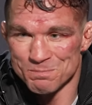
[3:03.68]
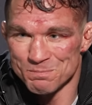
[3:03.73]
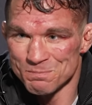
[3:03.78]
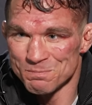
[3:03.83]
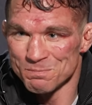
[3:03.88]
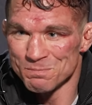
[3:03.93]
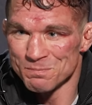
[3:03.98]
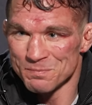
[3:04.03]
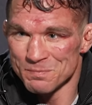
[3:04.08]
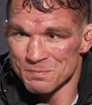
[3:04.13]

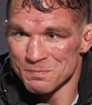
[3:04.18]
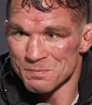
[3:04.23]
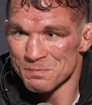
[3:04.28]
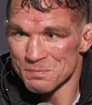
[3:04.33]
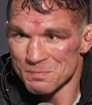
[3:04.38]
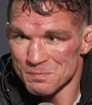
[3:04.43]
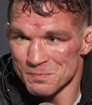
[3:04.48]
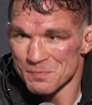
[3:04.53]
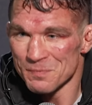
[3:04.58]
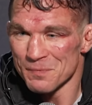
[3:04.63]
Speaking of
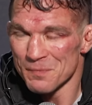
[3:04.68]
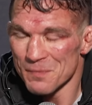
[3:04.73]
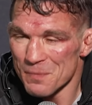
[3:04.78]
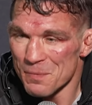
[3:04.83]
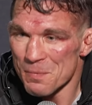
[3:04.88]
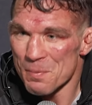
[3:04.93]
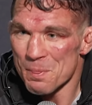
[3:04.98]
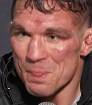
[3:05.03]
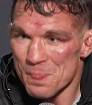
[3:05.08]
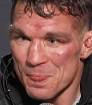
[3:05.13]
40, I think that
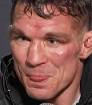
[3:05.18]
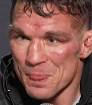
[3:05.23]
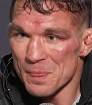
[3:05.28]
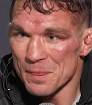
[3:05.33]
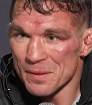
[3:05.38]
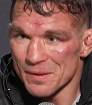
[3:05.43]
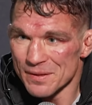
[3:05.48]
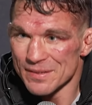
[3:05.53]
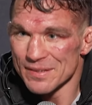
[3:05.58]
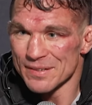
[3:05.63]
was your
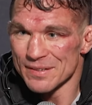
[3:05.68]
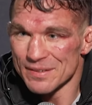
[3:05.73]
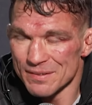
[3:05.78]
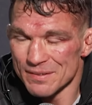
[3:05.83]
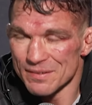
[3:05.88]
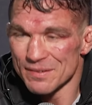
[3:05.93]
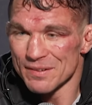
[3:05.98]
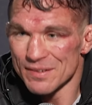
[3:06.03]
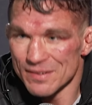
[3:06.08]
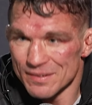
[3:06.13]
40th
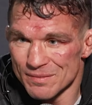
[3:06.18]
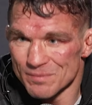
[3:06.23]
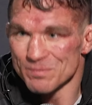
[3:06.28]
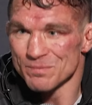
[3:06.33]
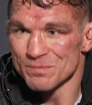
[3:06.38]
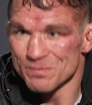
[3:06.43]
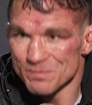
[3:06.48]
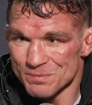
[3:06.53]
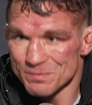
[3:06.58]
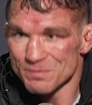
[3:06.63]
fight. I think
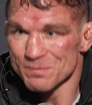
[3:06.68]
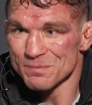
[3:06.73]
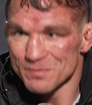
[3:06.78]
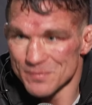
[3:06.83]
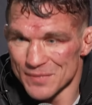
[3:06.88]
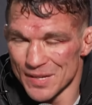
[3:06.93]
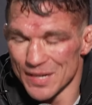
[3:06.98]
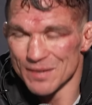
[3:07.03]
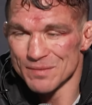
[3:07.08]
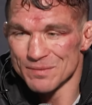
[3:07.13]
it's, I
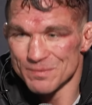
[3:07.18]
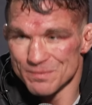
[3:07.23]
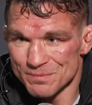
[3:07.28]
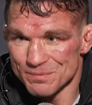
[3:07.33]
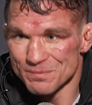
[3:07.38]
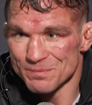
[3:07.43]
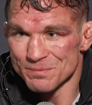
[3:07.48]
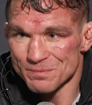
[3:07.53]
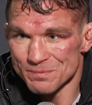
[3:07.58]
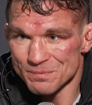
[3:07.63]
yep. tried to do the
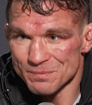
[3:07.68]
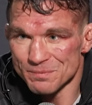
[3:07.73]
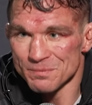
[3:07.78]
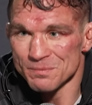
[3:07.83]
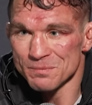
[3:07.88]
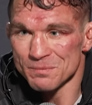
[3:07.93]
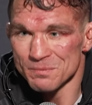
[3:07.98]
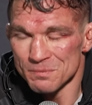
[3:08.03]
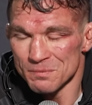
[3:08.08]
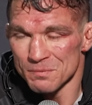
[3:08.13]
math
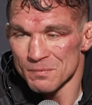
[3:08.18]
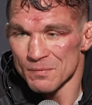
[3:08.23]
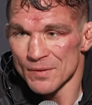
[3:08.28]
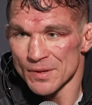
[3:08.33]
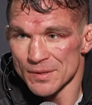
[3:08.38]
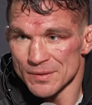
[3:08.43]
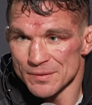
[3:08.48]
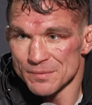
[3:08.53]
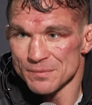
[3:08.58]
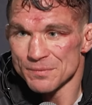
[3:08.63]
quickly. I think your
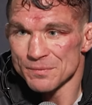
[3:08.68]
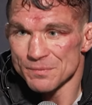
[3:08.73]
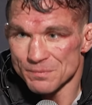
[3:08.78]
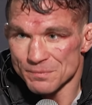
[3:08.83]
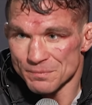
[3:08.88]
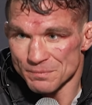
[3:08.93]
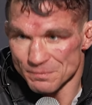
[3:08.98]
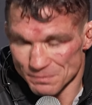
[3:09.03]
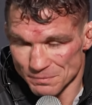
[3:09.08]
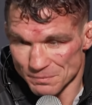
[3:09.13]

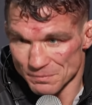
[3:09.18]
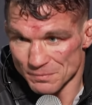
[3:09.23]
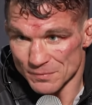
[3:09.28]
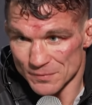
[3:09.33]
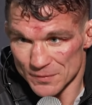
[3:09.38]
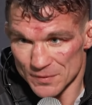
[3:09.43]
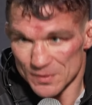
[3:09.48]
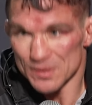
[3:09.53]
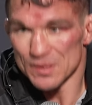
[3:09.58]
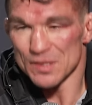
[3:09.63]
28th
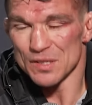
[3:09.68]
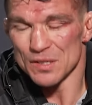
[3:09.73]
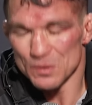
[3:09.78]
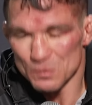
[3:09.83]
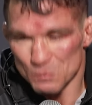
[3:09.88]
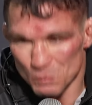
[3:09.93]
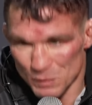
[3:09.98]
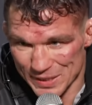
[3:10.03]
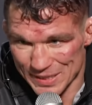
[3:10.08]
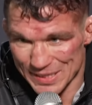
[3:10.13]
UFC
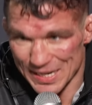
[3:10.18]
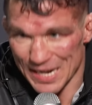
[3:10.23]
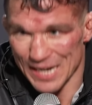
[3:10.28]
fight, 29th. something